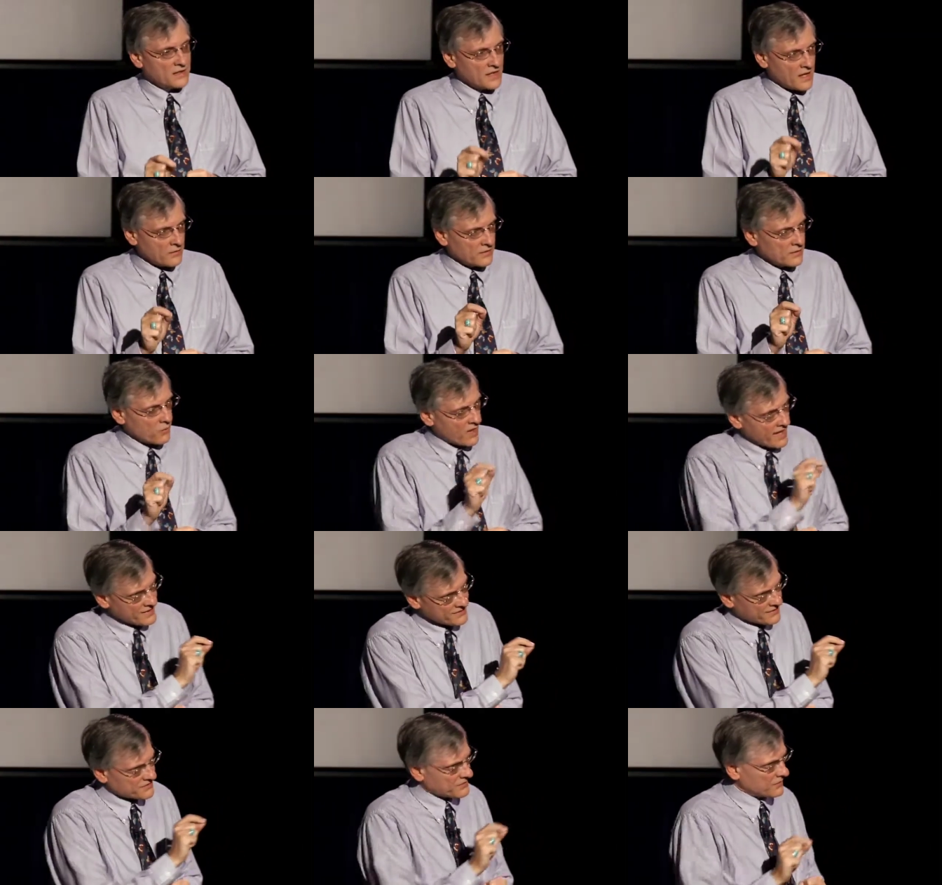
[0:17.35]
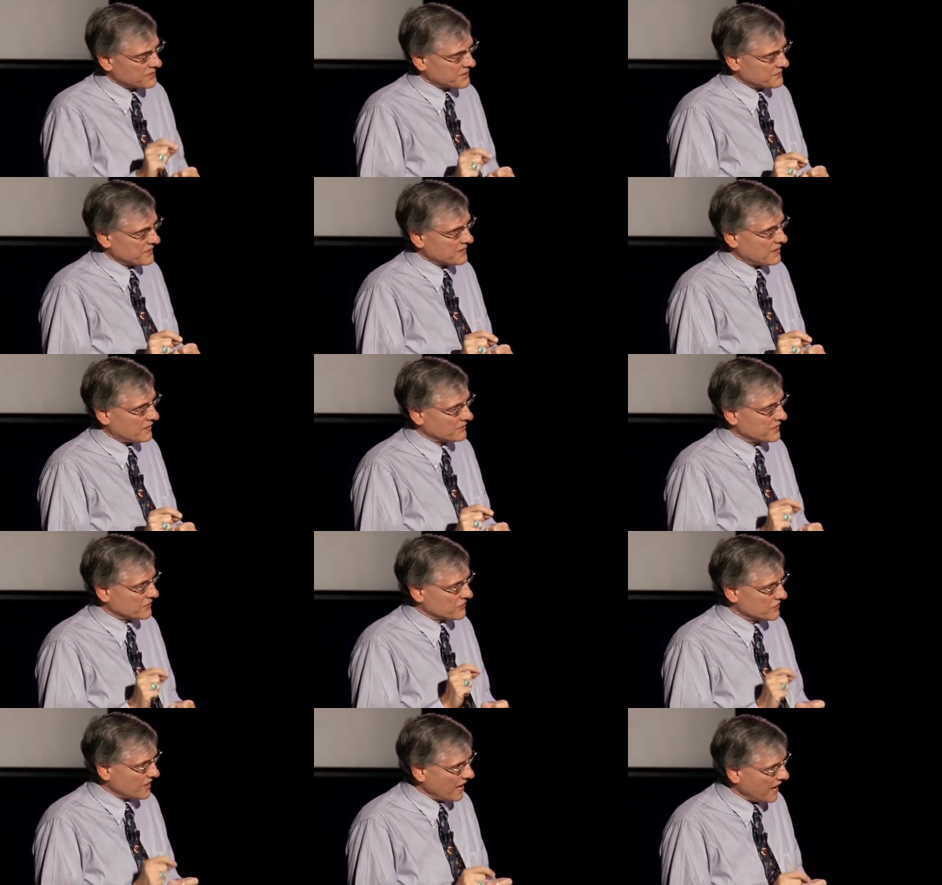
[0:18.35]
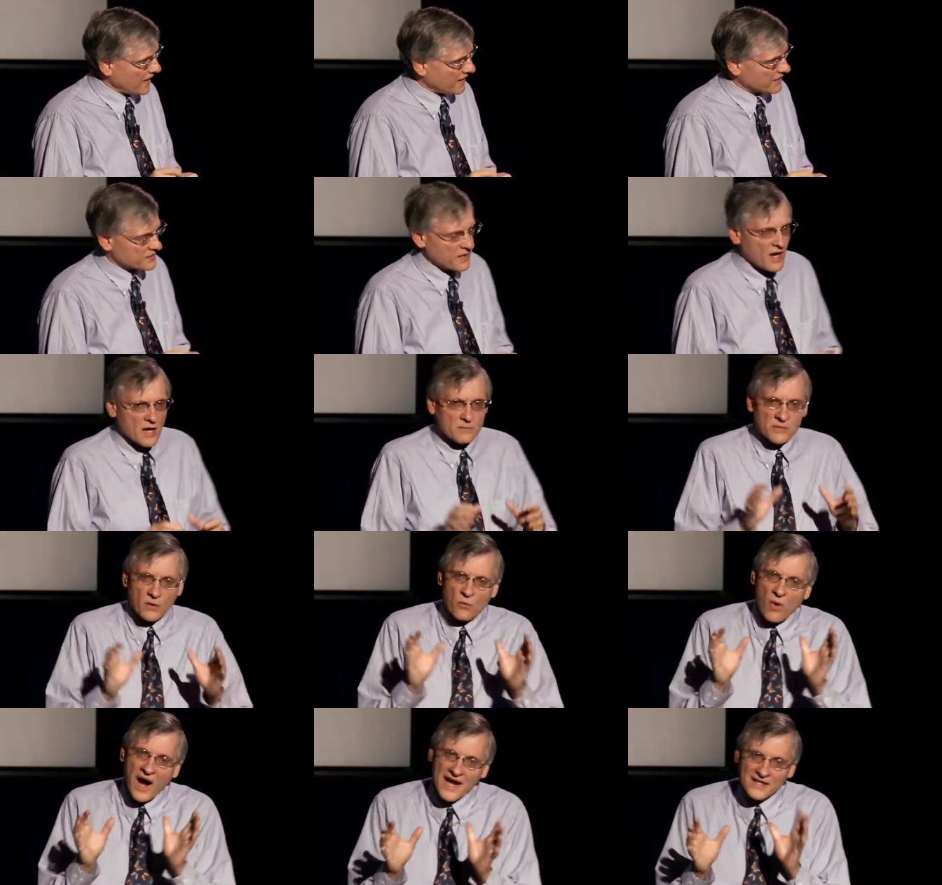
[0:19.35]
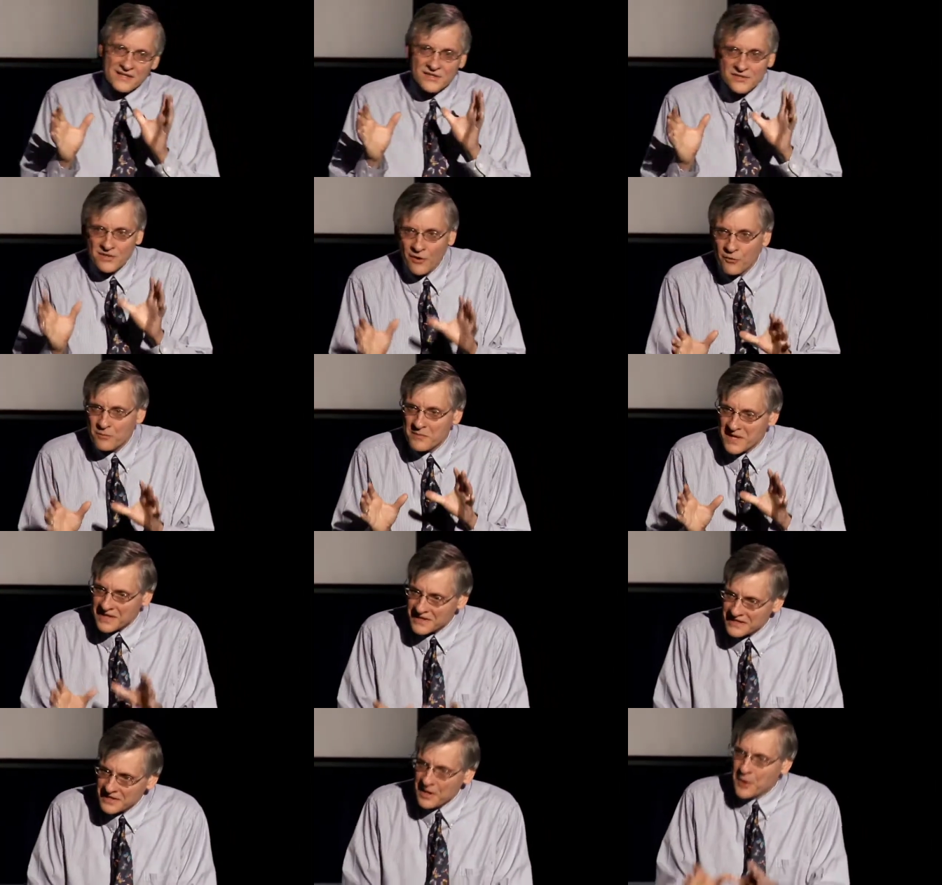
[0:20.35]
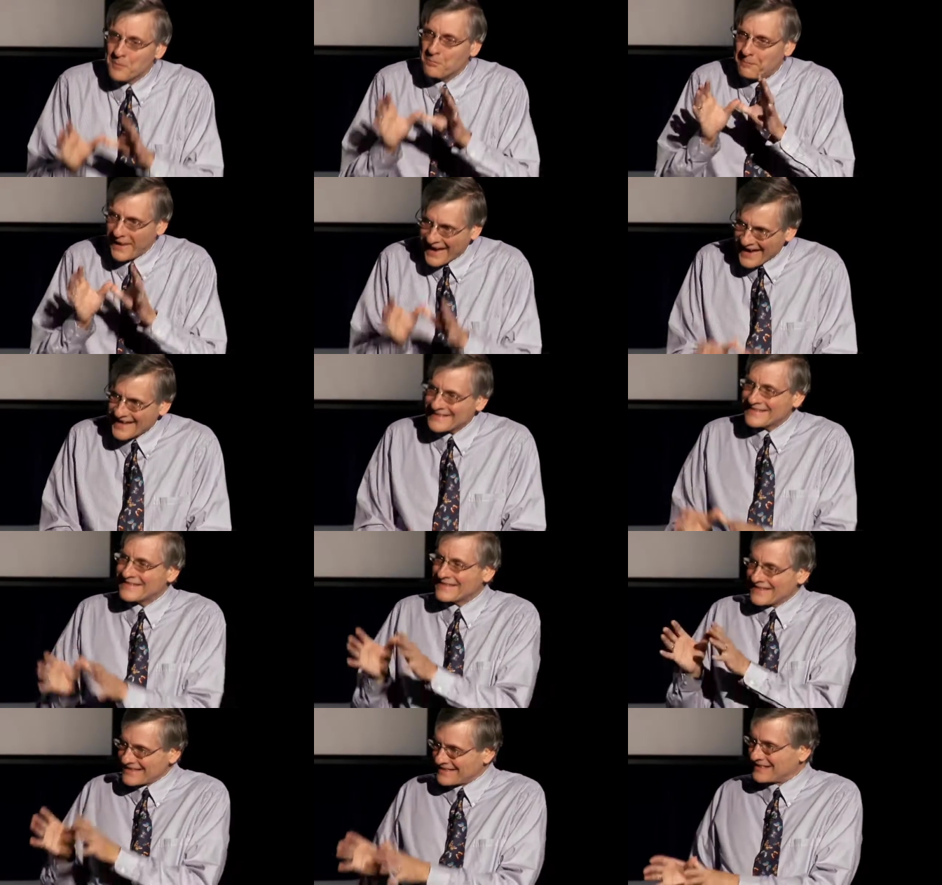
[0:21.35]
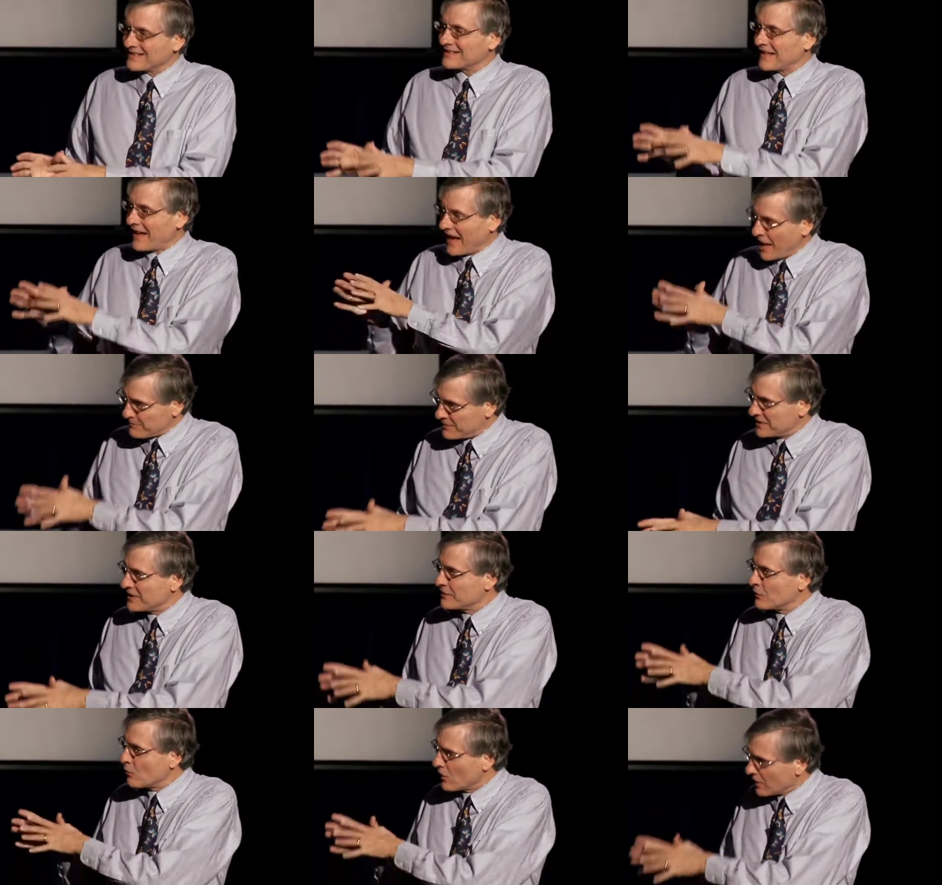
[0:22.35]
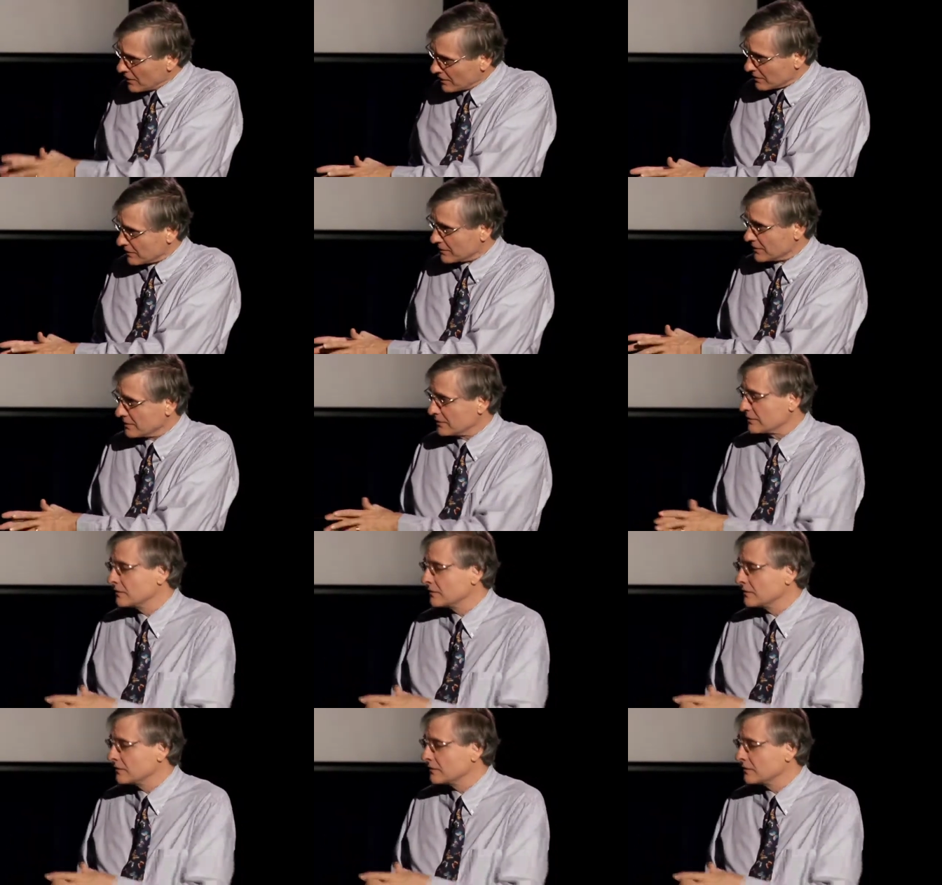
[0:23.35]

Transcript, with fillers: Not only why is it so difficult to change, but why do so many bad things happen in the world?